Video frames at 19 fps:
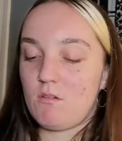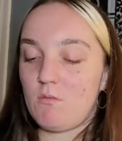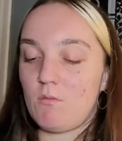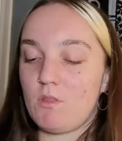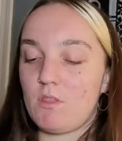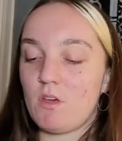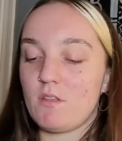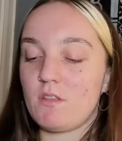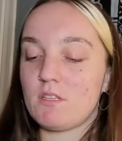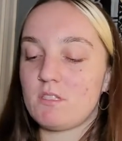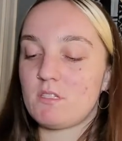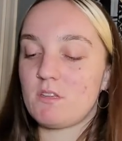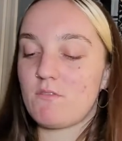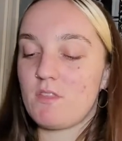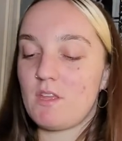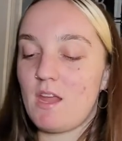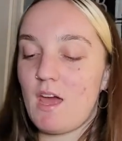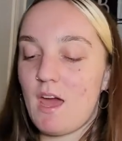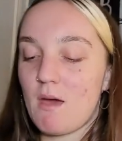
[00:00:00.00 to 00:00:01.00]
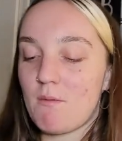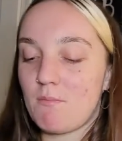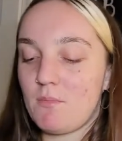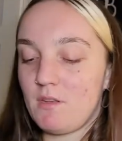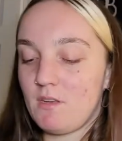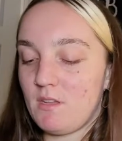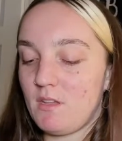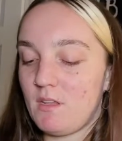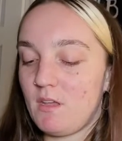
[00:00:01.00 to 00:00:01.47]
with all the stuff that
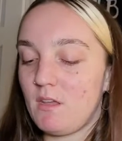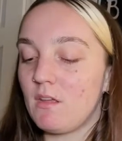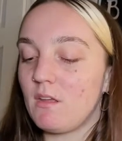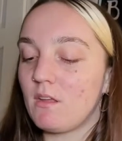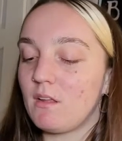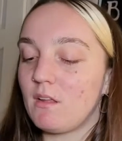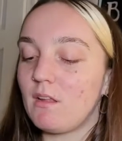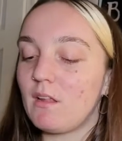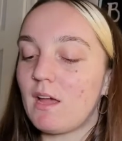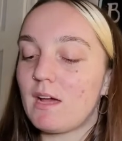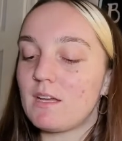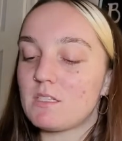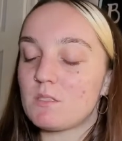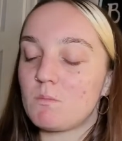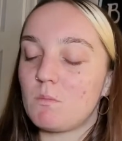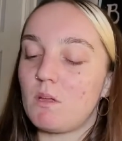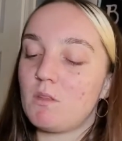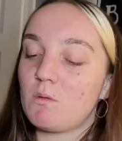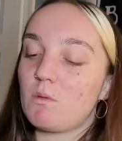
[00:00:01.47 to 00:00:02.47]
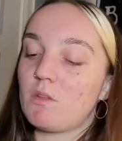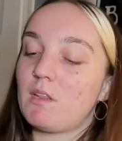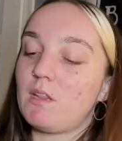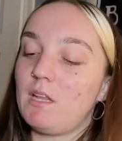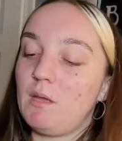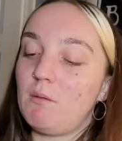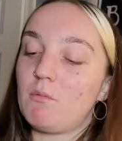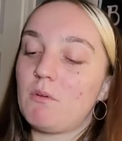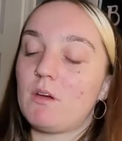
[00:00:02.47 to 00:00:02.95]
happened last month with
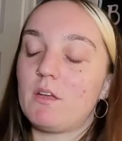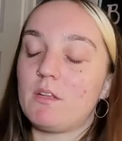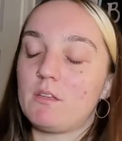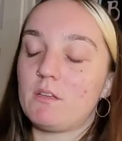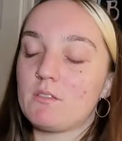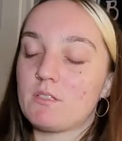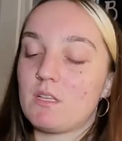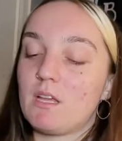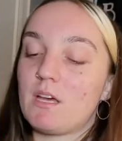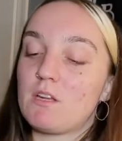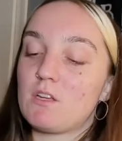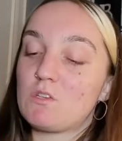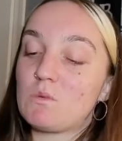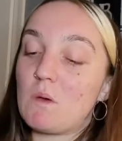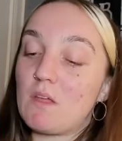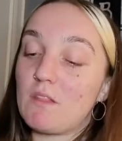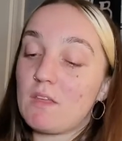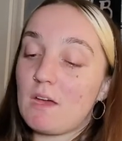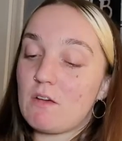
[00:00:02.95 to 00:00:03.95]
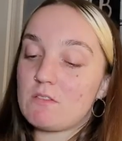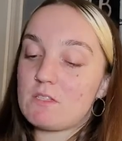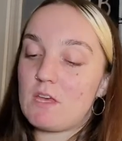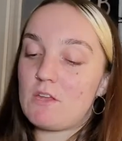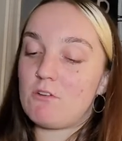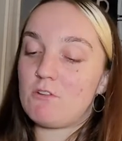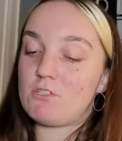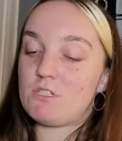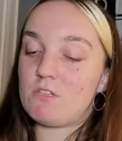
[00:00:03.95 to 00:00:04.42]
Libra, there's a lot of 12th house
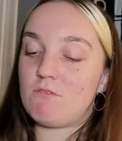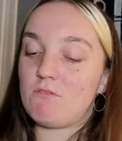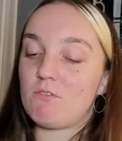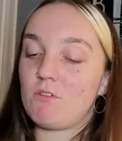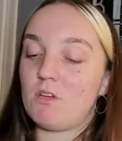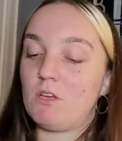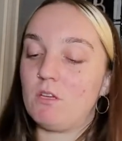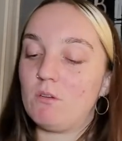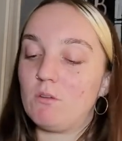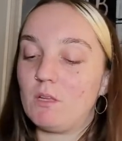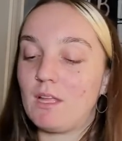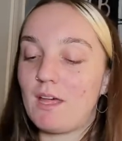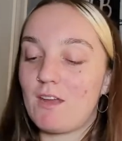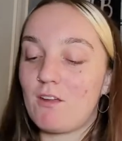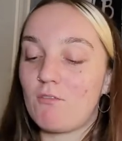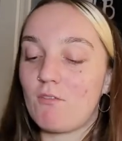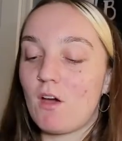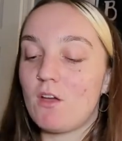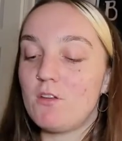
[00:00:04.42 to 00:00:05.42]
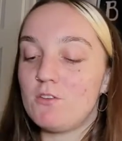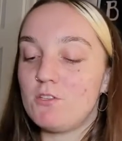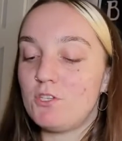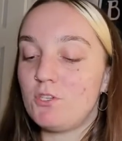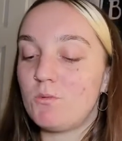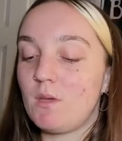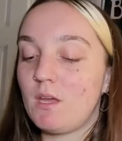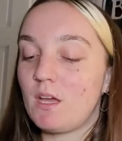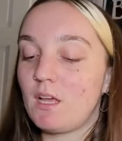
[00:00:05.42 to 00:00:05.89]
energy for you. A lot of
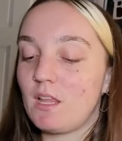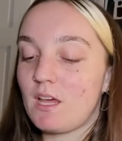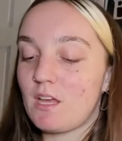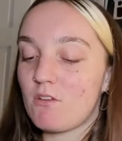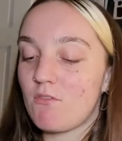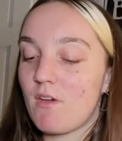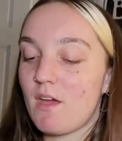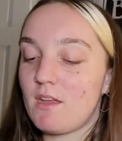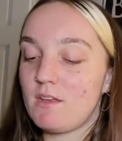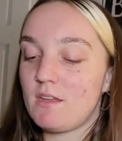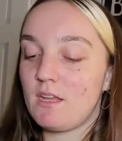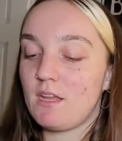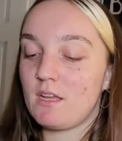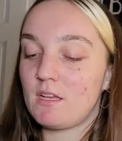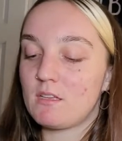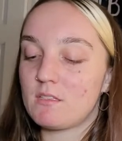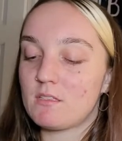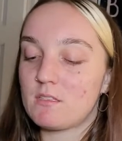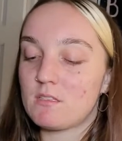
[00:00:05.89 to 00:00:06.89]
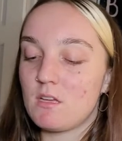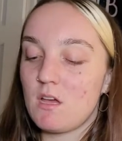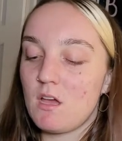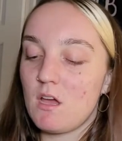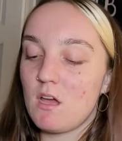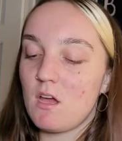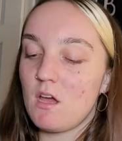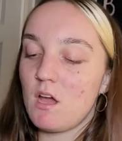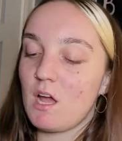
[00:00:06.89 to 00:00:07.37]
undoing, a lot of endings,
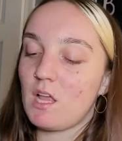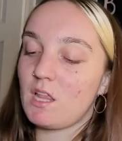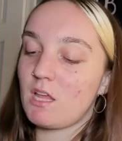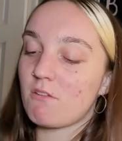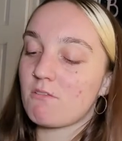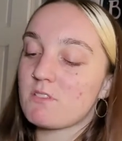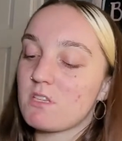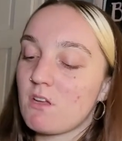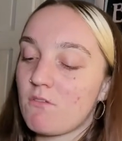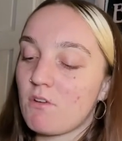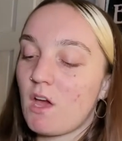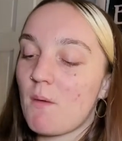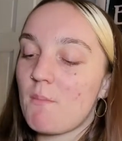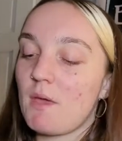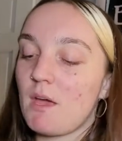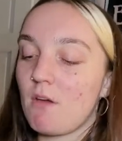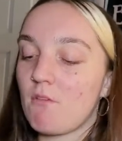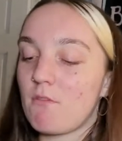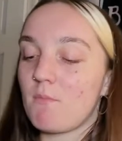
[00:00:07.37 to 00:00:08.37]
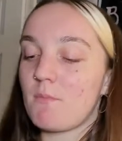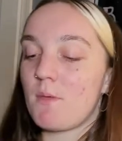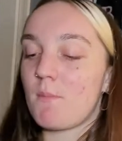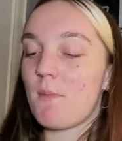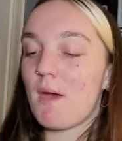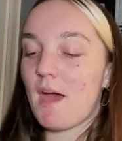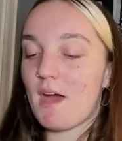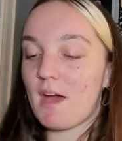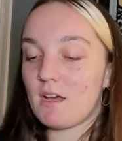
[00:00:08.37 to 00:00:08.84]
a lot of stuff coming up from the
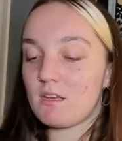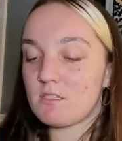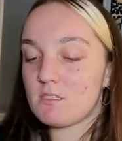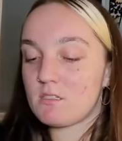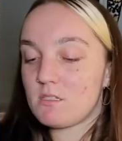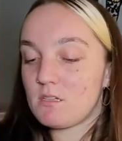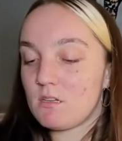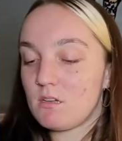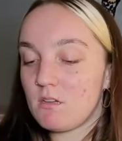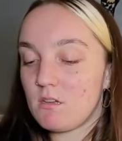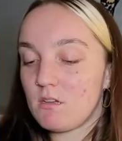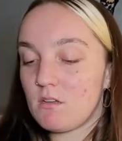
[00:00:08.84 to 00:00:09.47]
past.